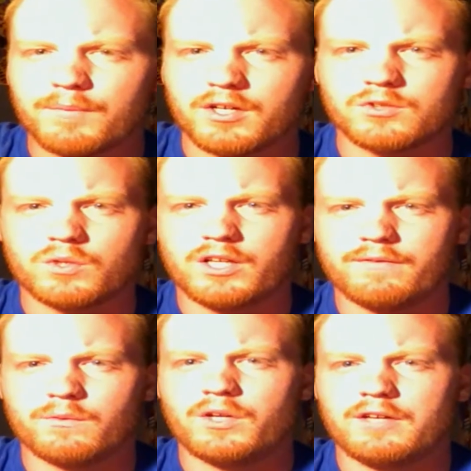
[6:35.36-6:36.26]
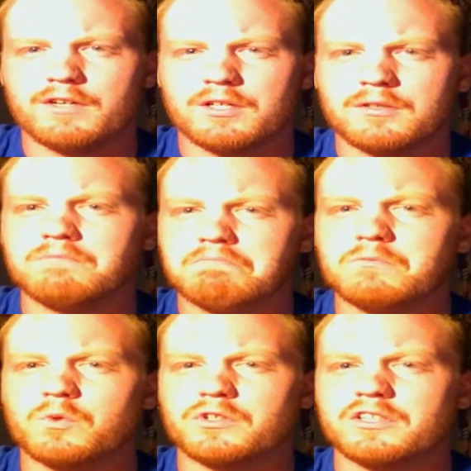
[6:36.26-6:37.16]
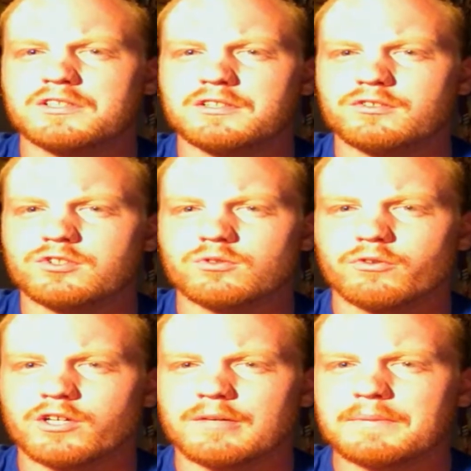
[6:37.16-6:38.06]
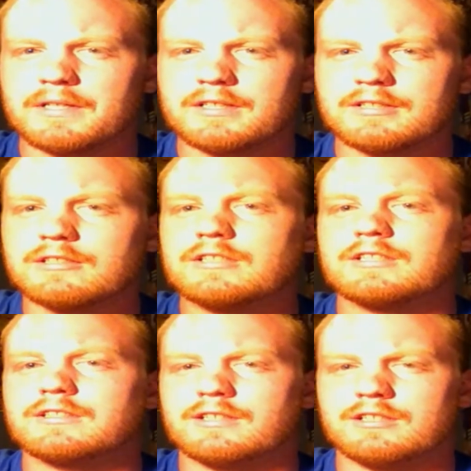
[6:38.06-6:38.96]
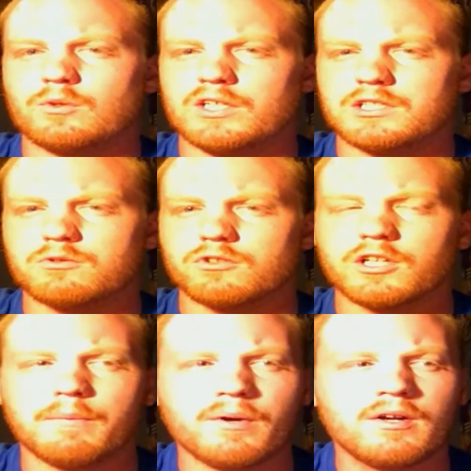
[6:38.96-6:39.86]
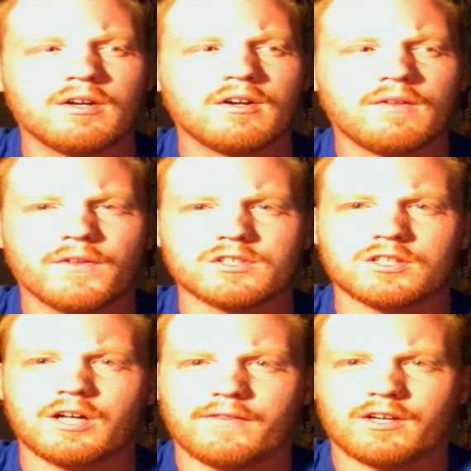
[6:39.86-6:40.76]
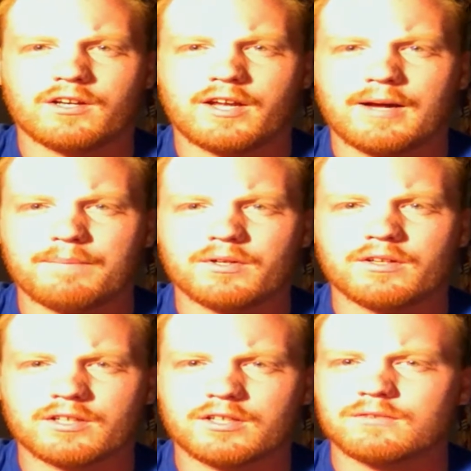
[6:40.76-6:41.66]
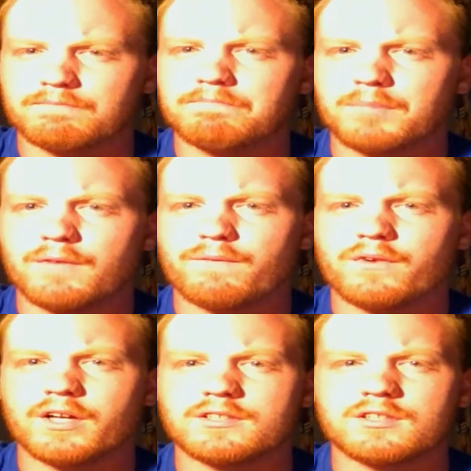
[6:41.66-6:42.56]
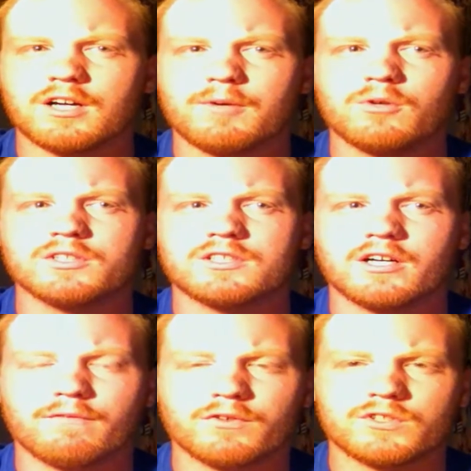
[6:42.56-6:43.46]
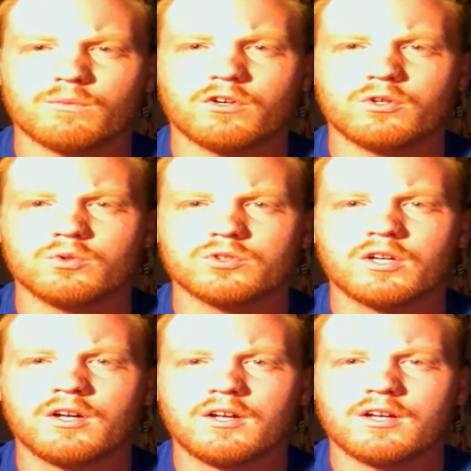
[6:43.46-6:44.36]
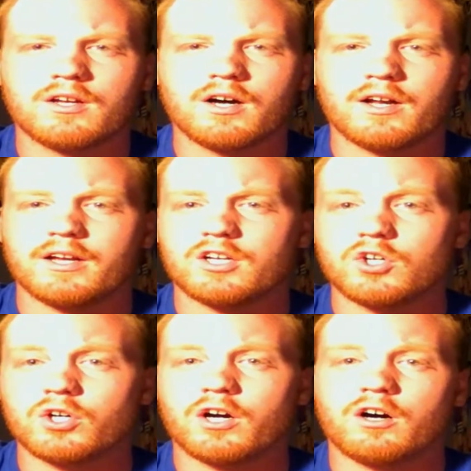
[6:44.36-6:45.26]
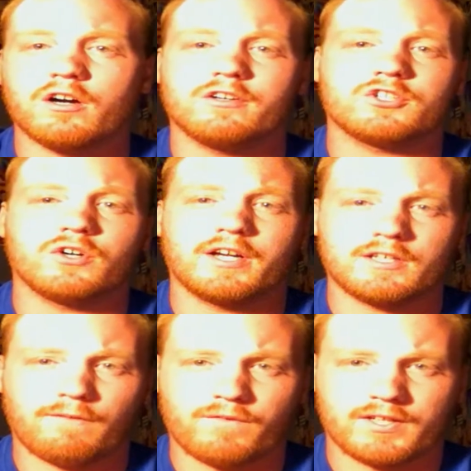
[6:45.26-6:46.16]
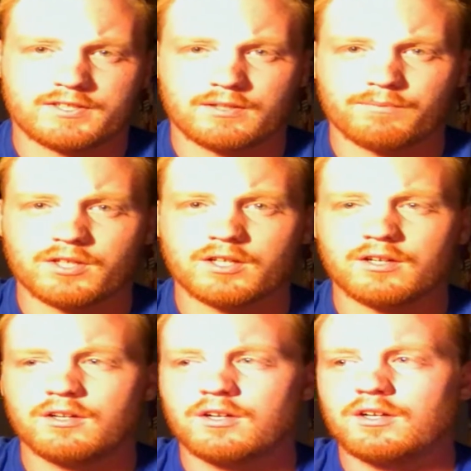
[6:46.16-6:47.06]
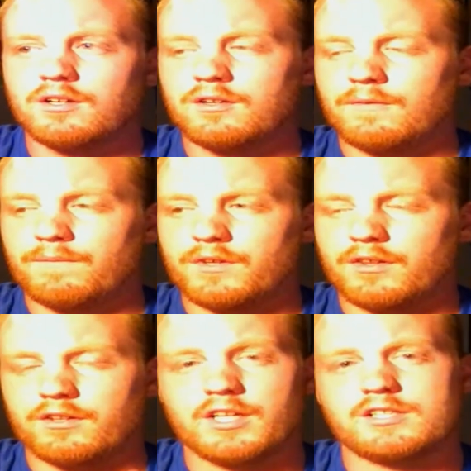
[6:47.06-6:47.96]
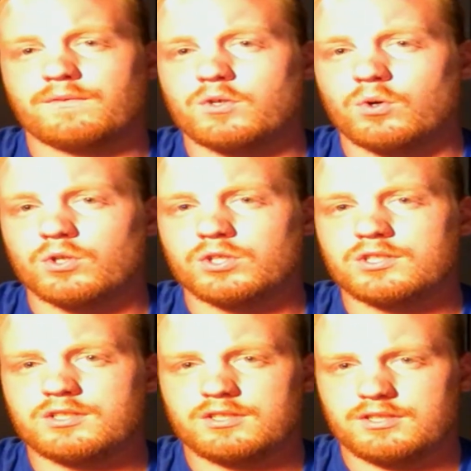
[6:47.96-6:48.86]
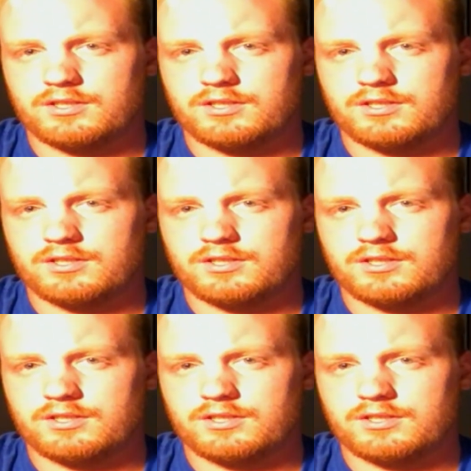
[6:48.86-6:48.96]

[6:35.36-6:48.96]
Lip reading: because we live in a world that's a little screwed up. Yeah, it's quite screwed up. There's a lot that can happen that can be fixed, and I'm always down for someone who's got a good heart trying to fix something, unless of course